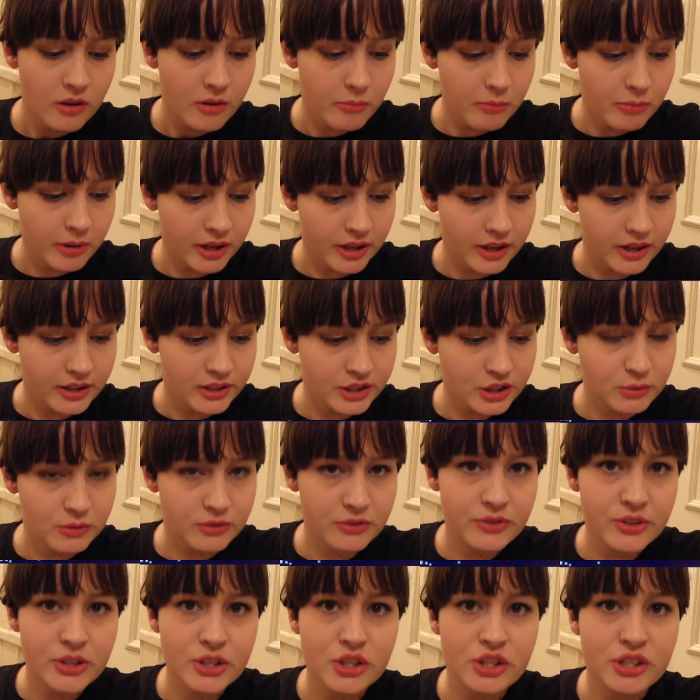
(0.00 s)
But uh, so we're
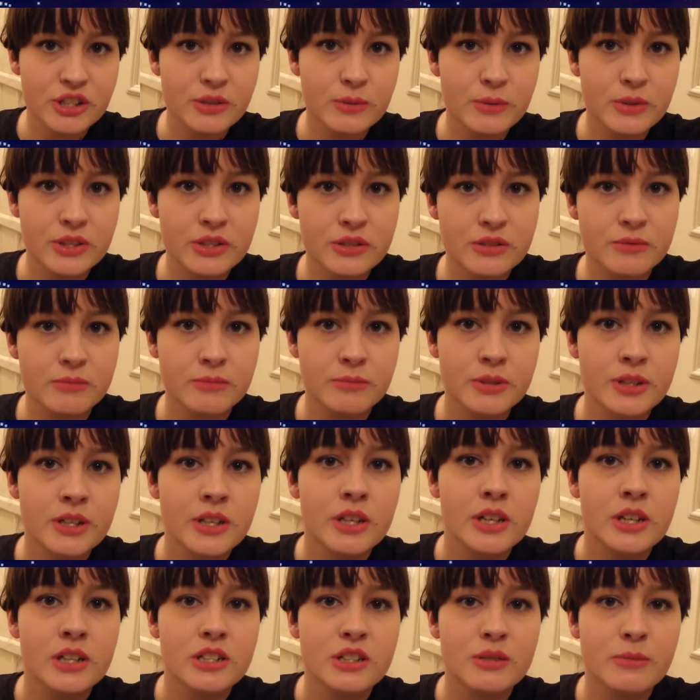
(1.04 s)
finishing it with some
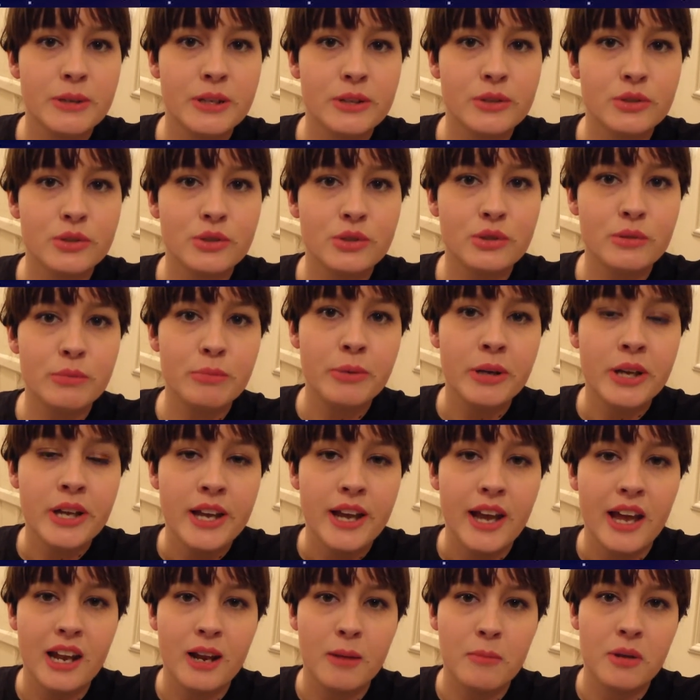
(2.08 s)
tomato soup,
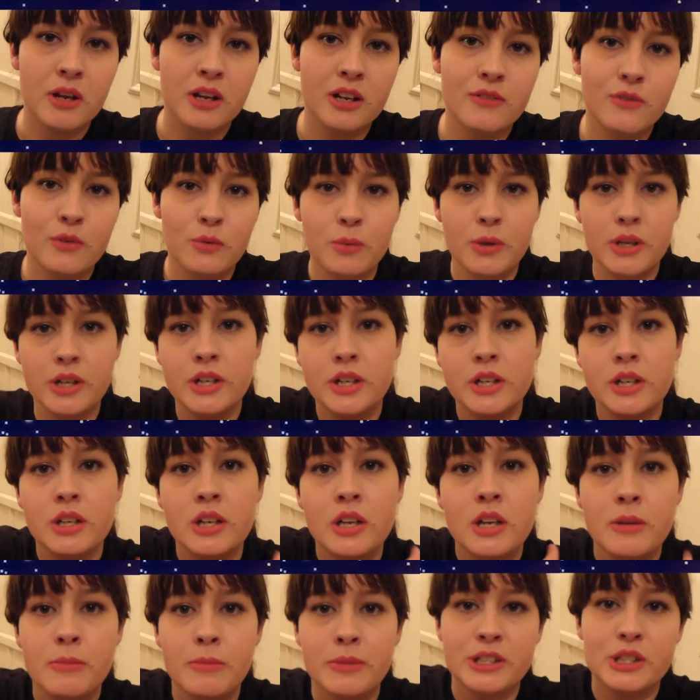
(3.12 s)
and I'm not even wearing
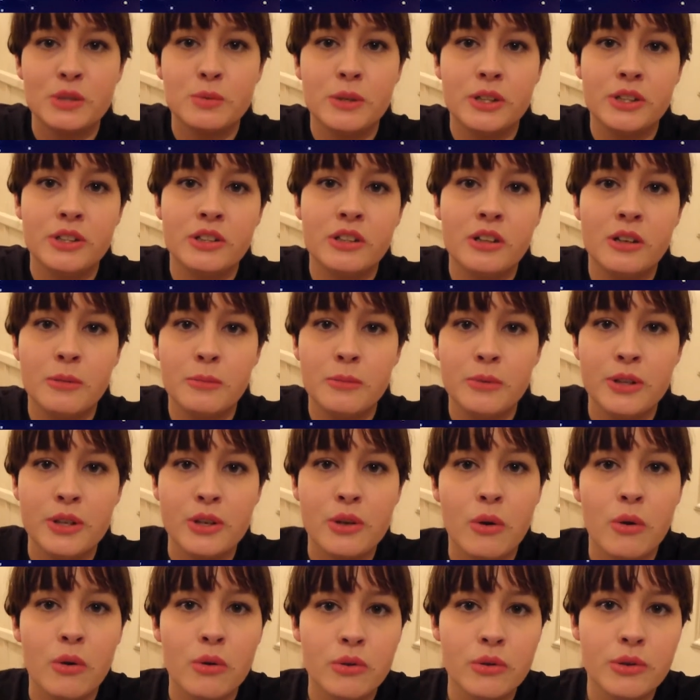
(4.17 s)
my sweater. I'm really
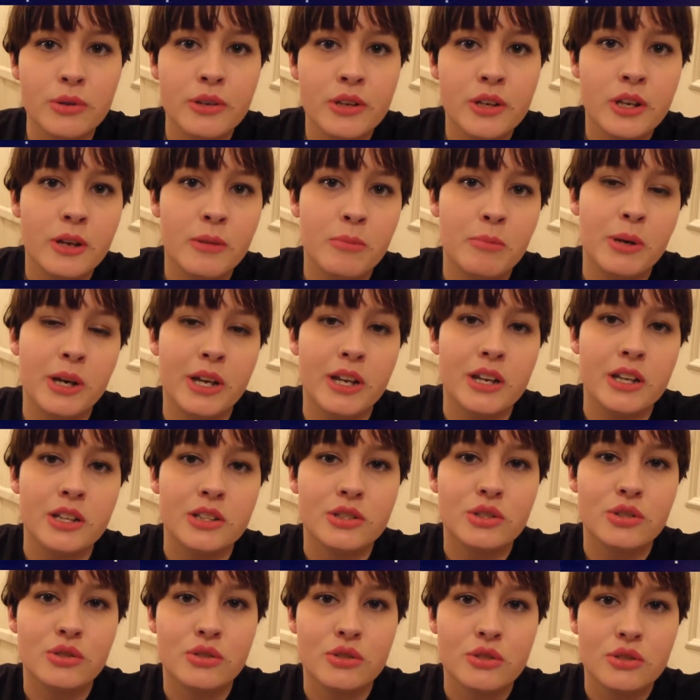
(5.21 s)
cold, but
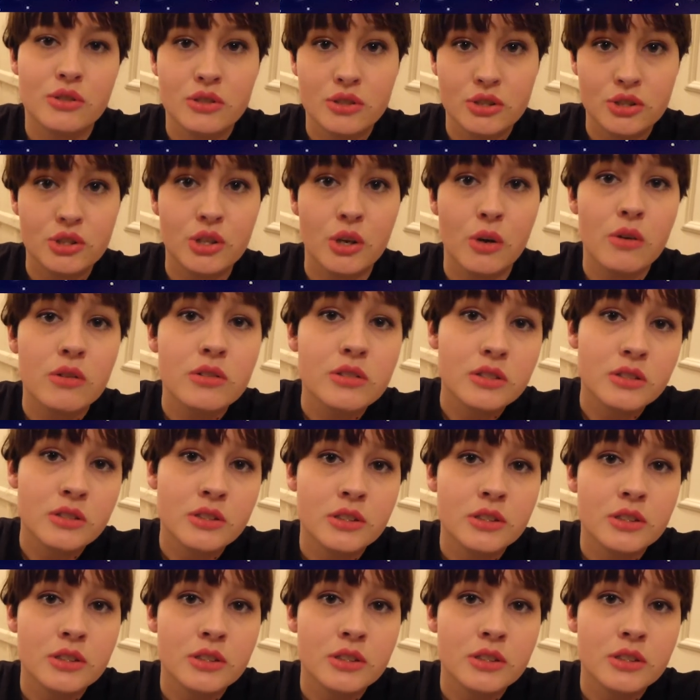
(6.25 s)
it's soaked.